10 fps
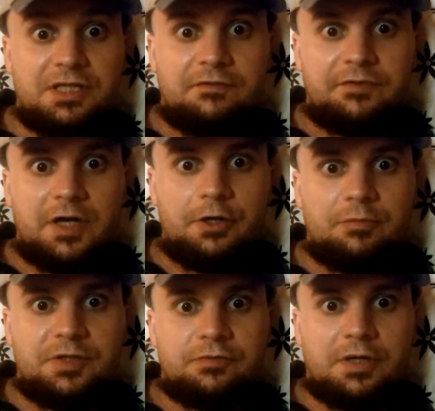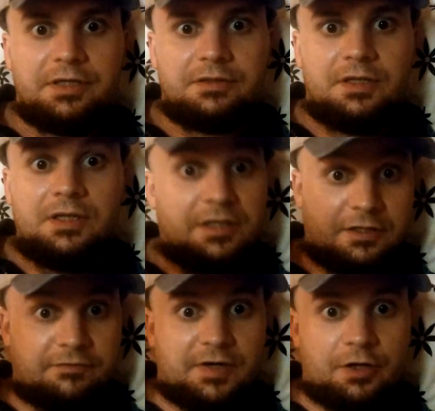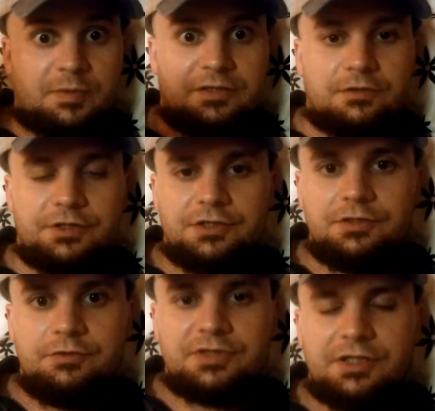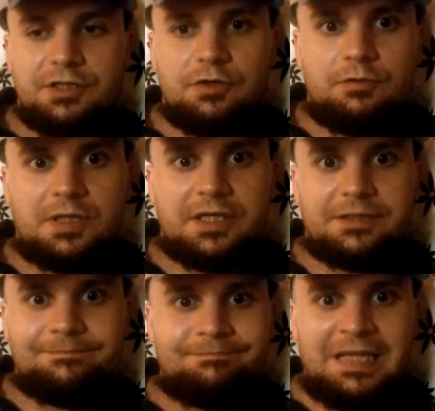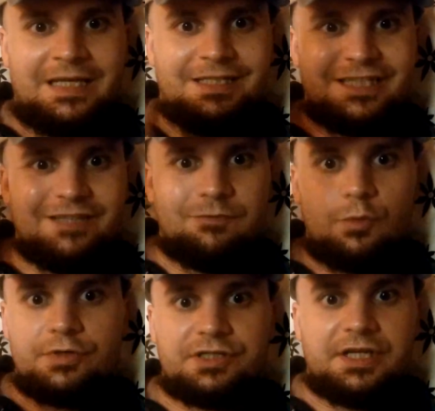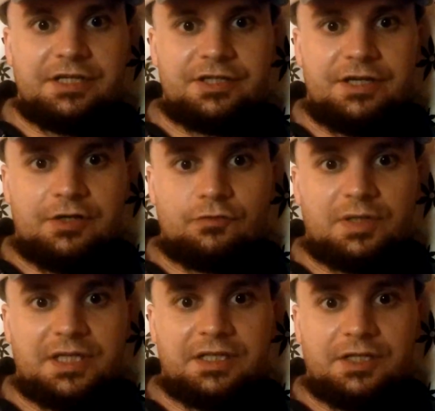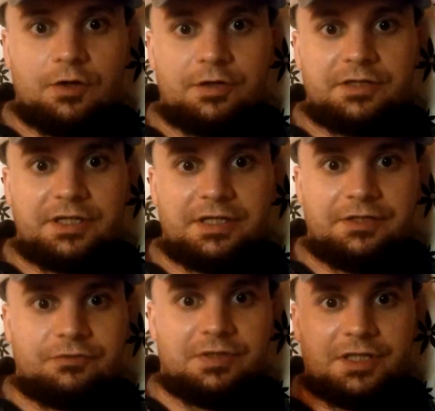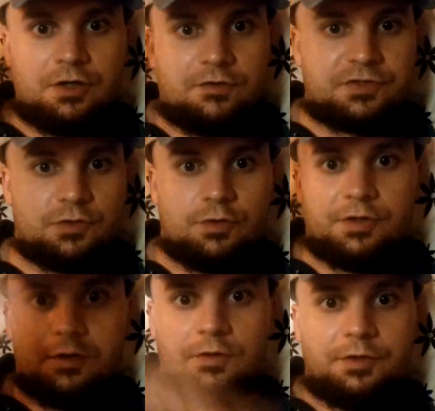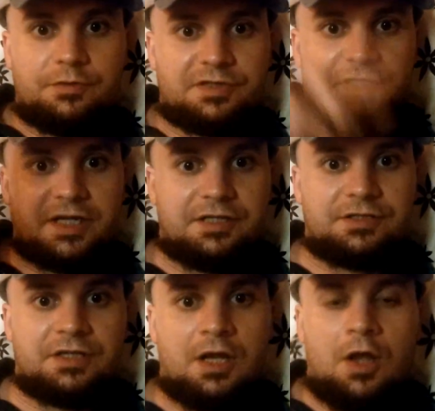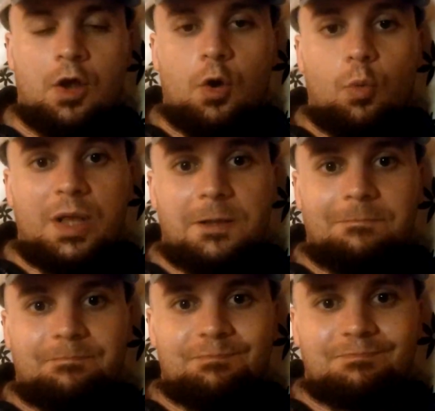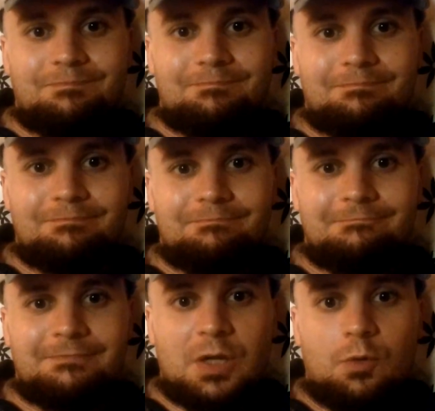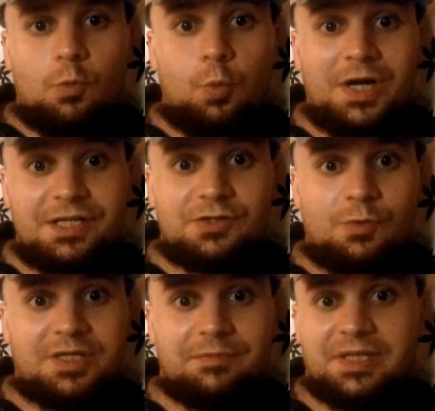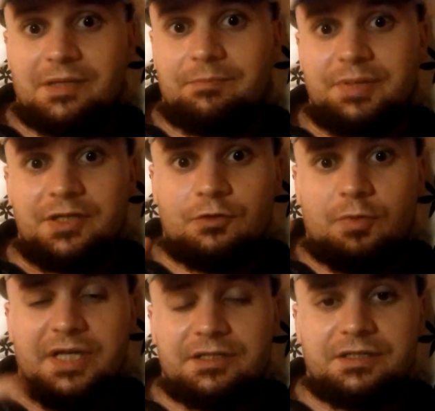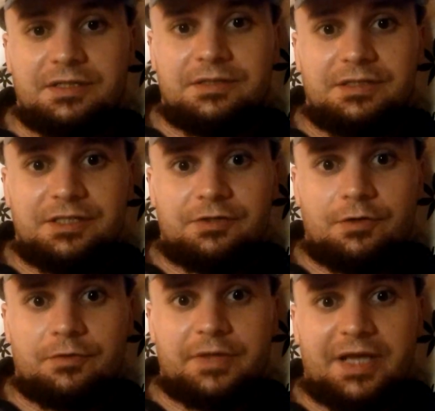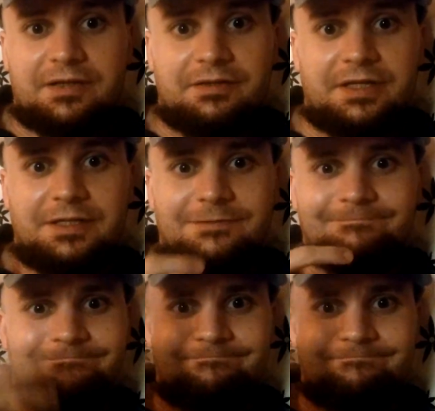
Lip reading: environment, right? Environmental issues and, like deforestation and drilling in the Arctic and drilling offshore and all those things. Well, what is going to be a bigger way to deter that than